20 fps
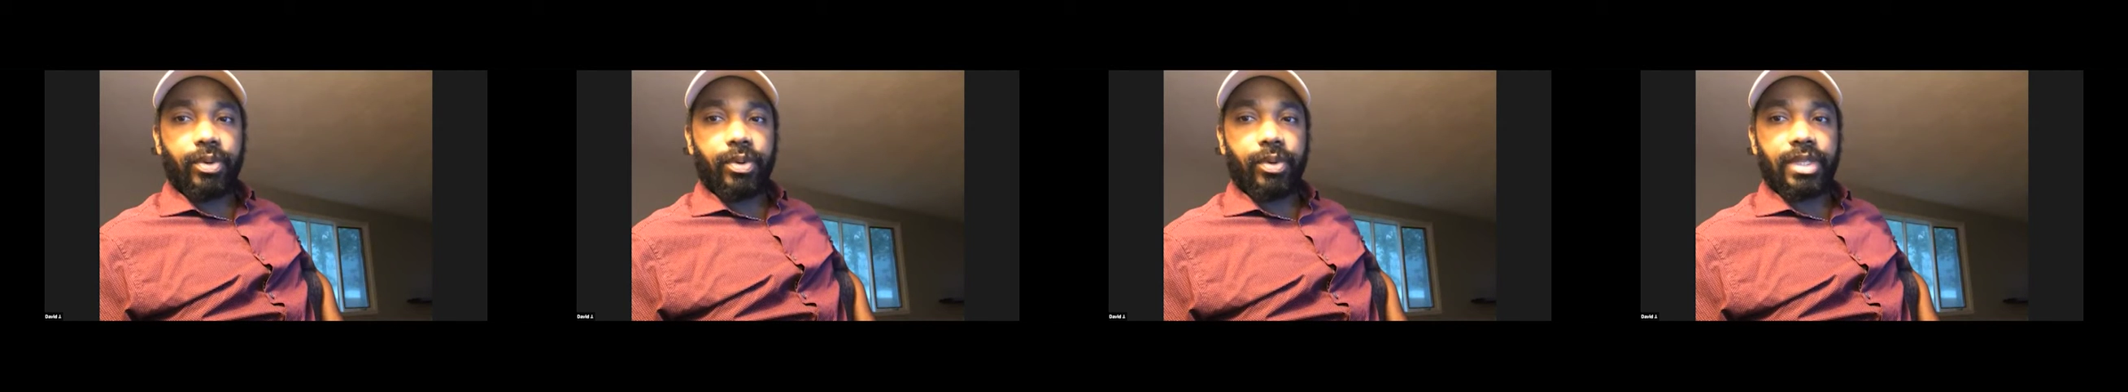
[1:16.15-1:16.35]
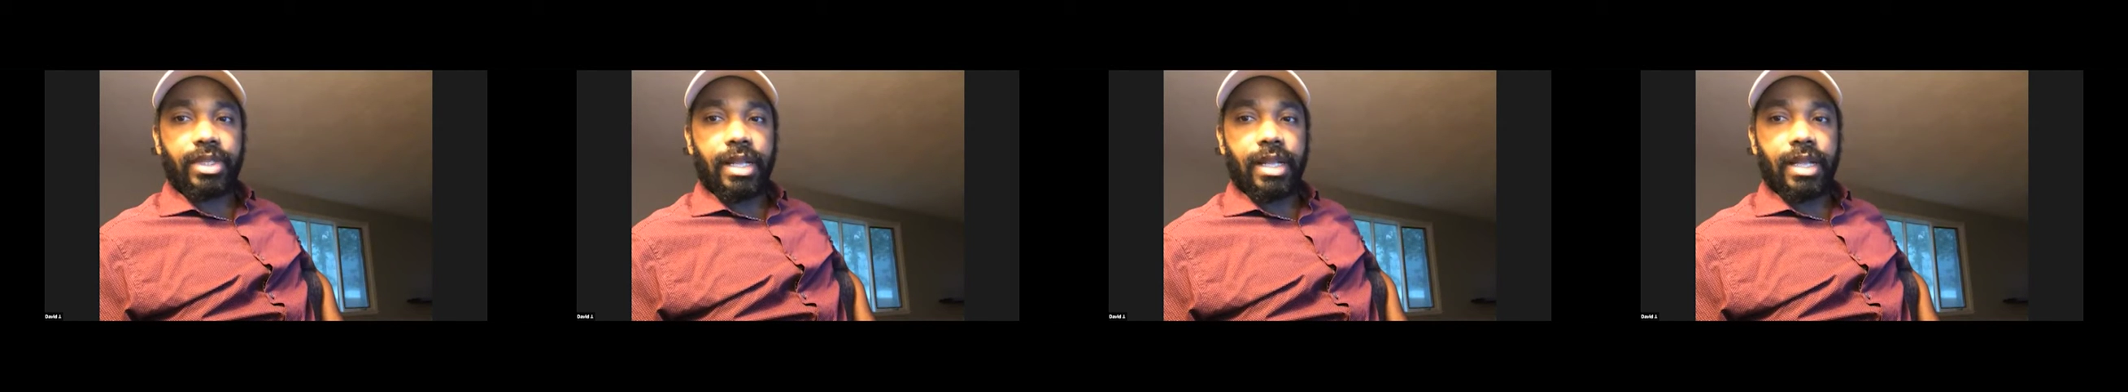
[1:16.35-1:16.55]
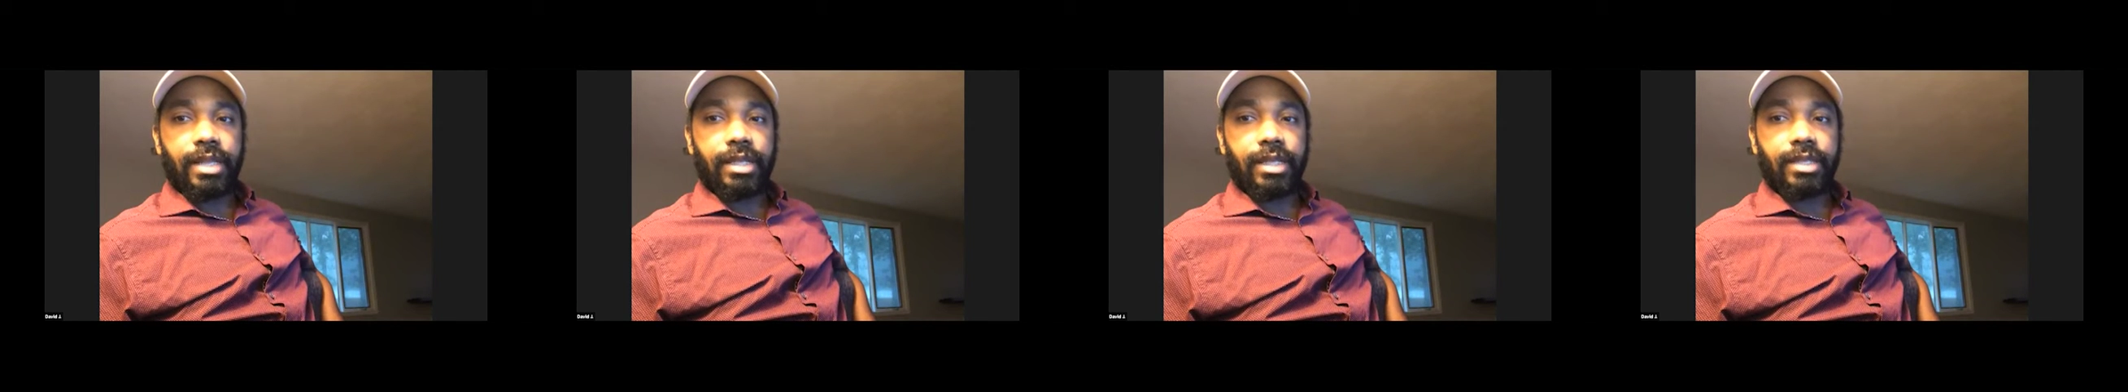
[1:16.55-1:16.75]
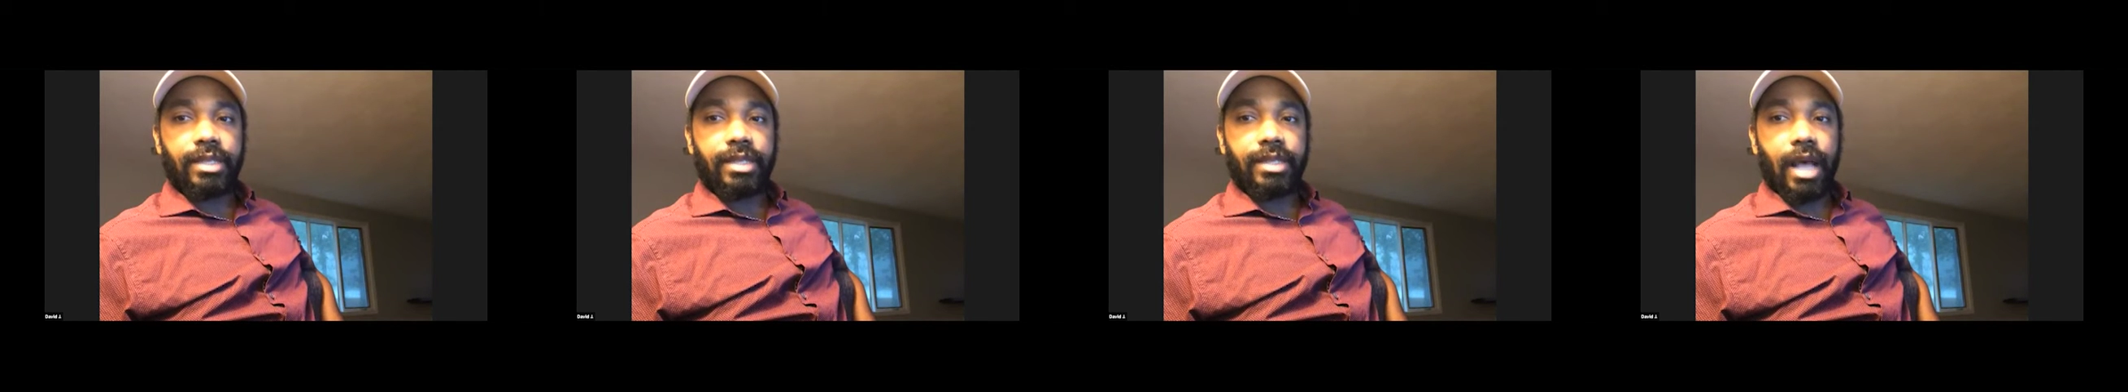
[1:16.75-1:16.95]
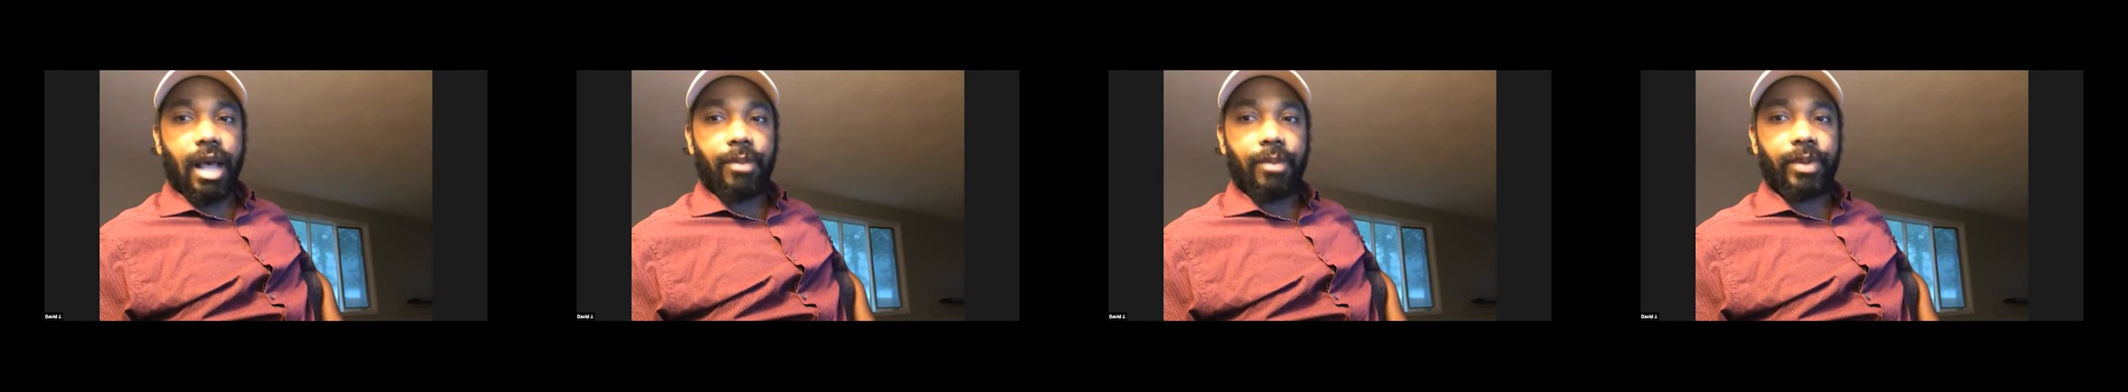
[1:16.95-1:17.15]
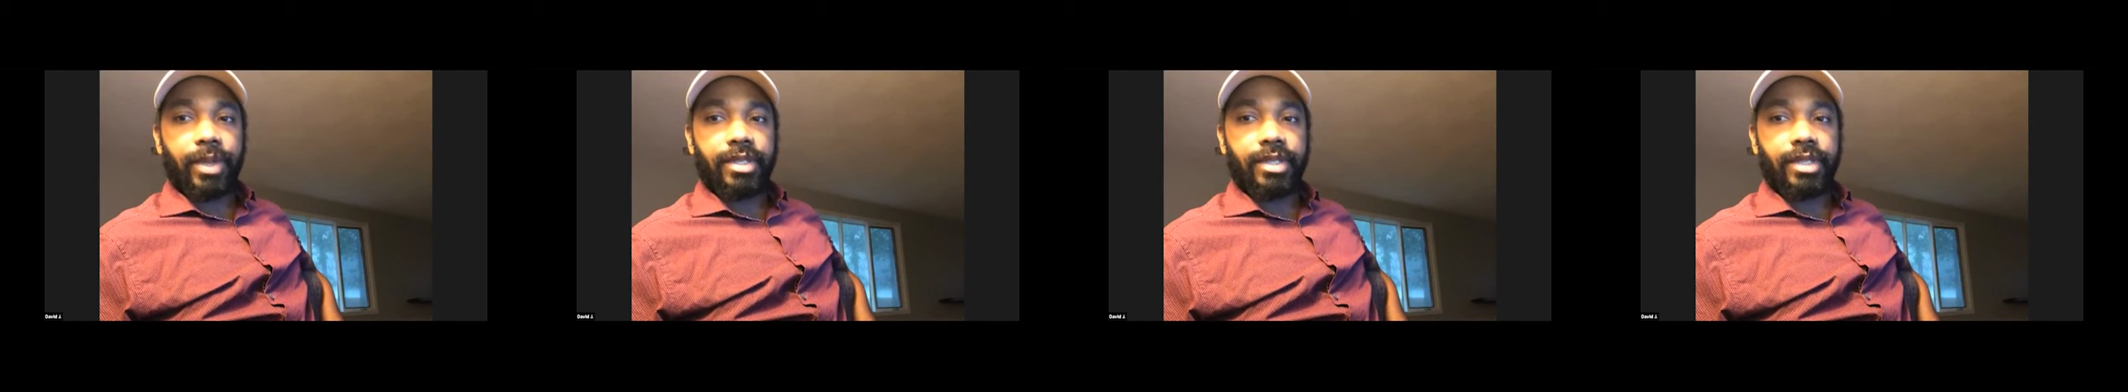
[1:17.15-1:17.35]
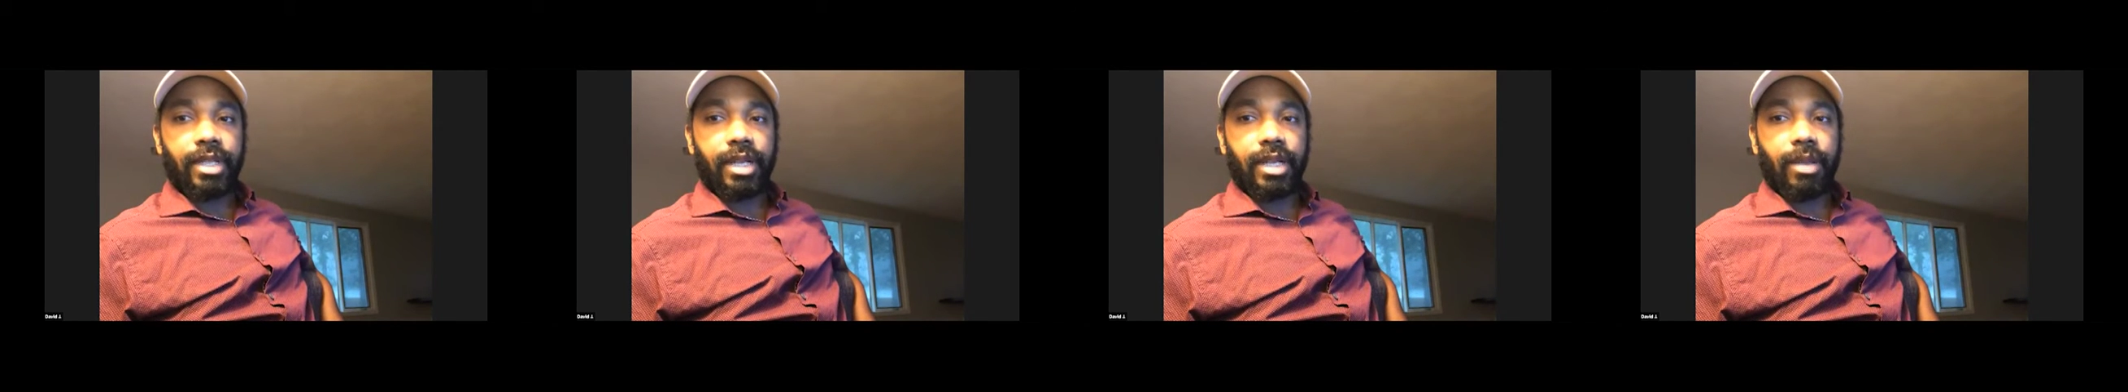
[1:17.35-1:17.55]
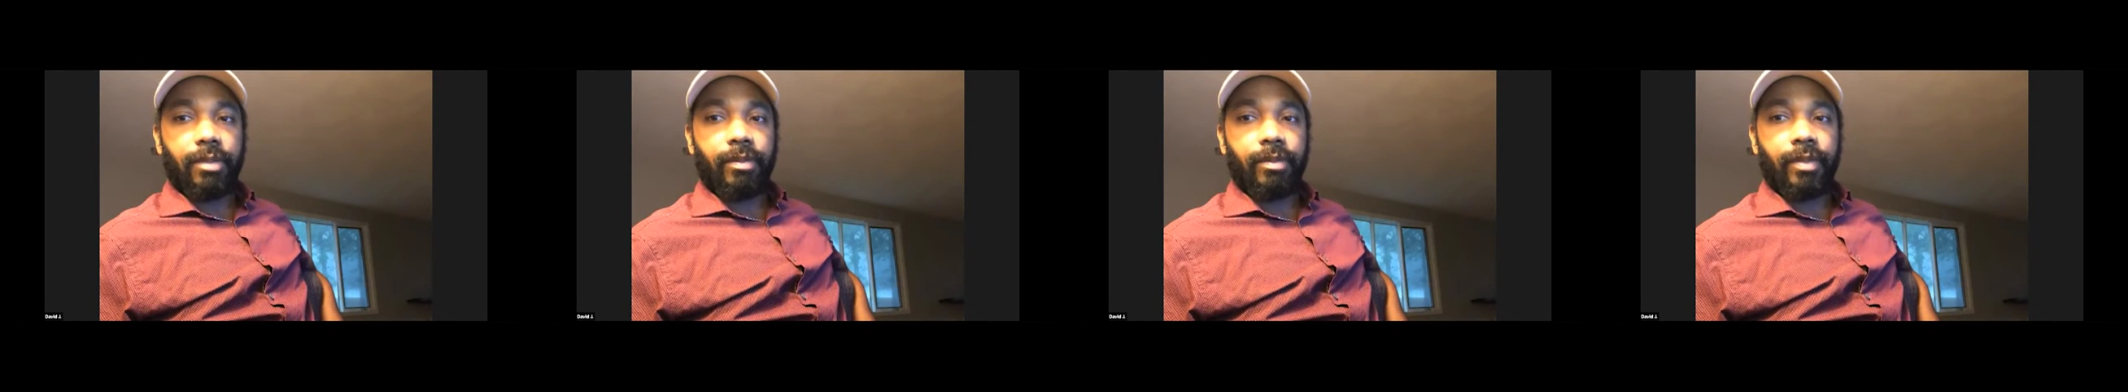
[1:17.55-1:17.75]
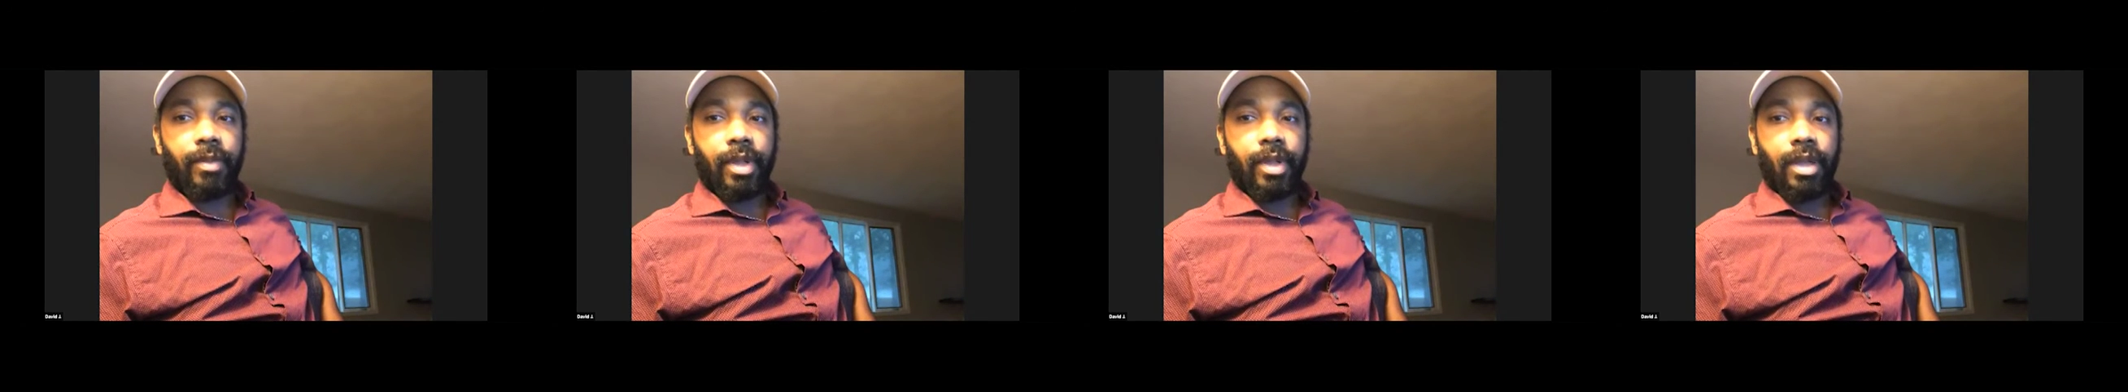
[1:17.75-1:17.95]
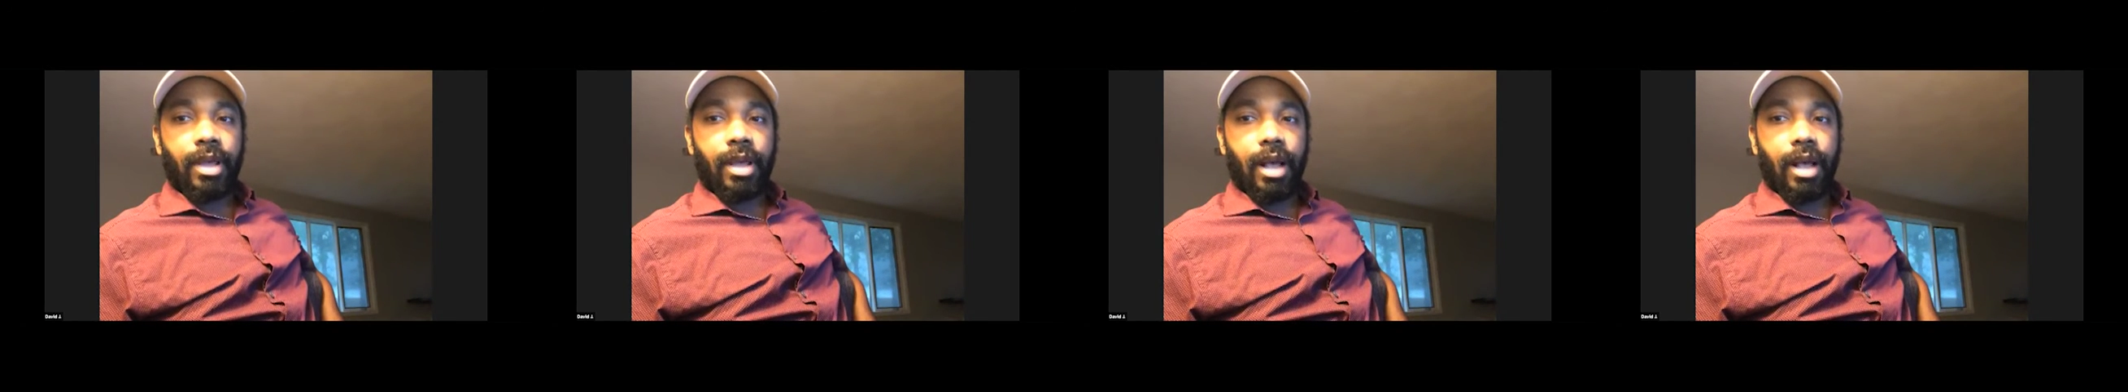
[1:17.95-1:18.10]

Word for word: present these topics to them,